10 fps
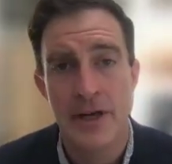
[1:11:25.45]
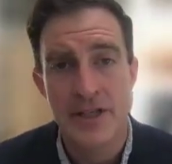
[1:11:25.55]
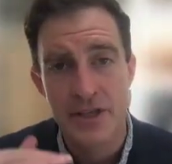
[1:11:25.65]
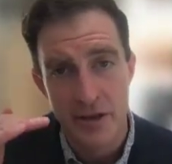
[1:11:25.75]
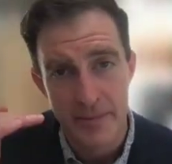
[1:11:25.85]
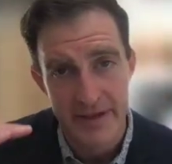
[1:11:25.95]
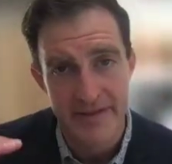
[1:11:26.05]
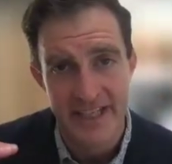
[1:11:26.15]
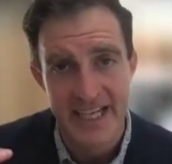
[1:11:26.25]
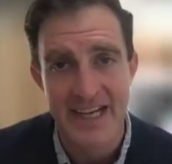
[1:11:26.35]
is a little bit of
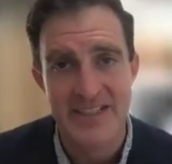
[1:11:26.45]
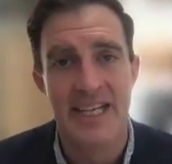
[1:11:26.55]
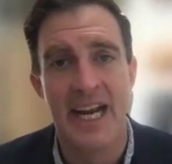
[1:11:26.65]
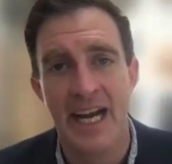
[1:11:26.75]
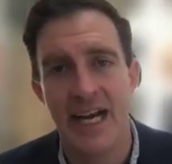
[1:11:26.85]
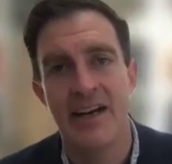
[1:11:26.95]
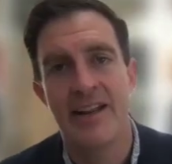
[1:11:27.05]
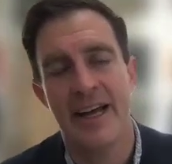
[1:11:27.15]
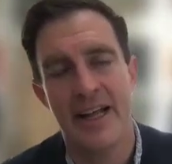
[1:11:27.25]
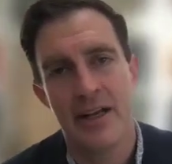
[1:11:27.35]
a
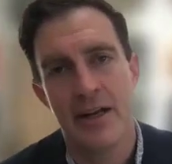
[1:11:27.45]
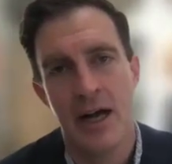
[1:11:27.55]
cascade that